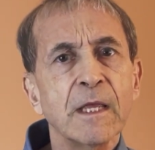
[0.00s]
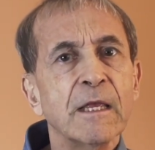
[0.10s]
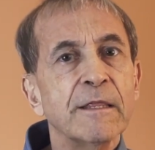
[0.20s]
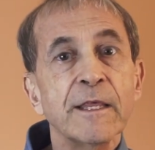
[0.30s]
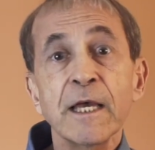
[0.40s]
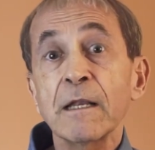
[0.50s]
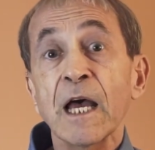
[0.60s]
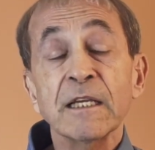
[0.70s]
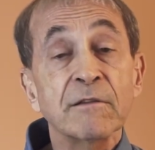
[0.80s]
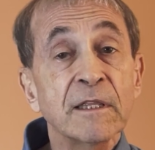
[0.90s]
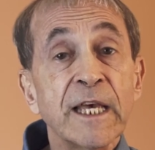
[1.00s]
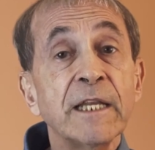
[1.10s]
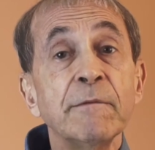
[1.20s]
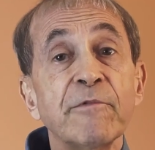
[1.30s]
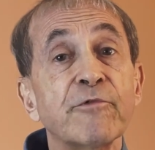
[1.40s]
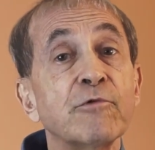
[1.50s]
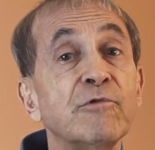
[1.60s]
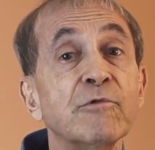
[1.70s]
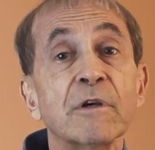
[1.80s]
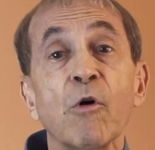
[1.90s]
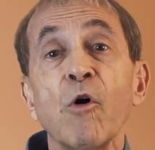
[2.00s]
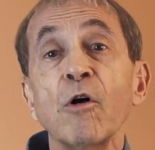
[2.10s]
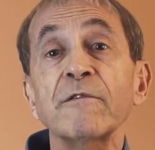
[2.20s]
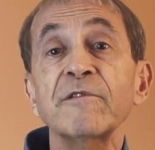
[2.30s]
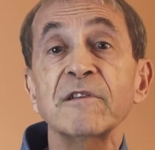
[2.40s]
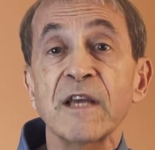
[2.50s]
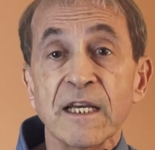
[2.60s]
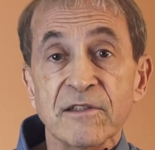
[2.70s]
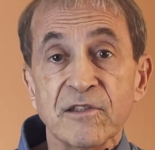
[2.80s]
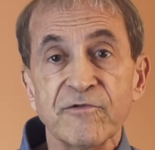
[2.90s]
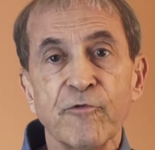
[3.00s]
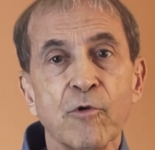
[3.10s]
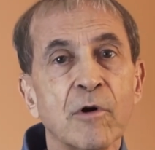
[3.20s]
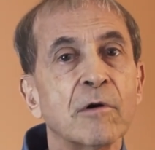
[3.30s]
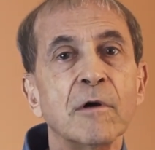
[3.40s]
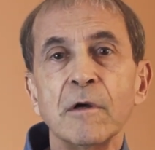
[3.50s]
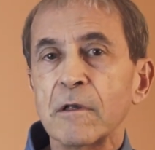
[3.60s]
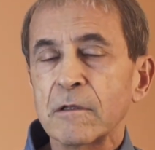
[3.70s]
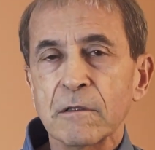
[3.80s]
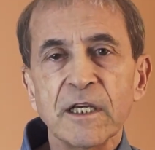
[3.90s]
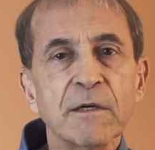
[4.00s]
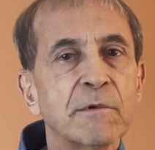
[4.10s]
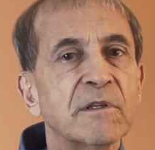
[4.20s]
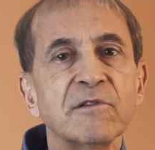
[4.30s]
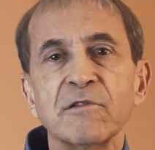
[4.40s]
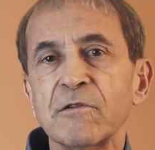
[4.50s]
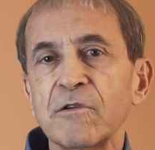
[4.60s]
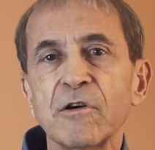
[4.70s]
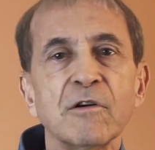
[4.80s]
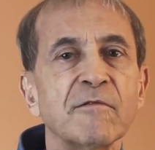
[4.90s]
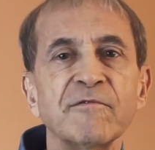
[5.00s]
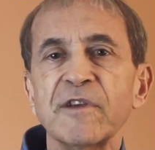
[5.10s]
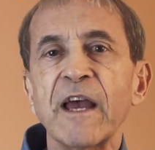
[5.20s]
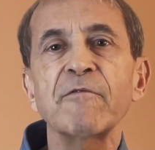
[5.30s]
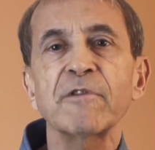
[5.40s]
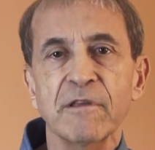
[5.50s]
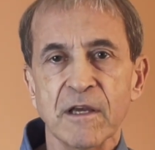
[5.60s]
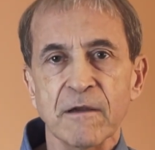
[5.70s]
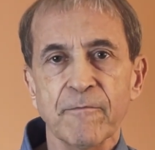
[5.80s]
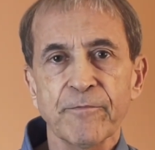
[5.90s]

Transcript: Then I led him through doing all of the tests for the ligaments, the nerves, everything.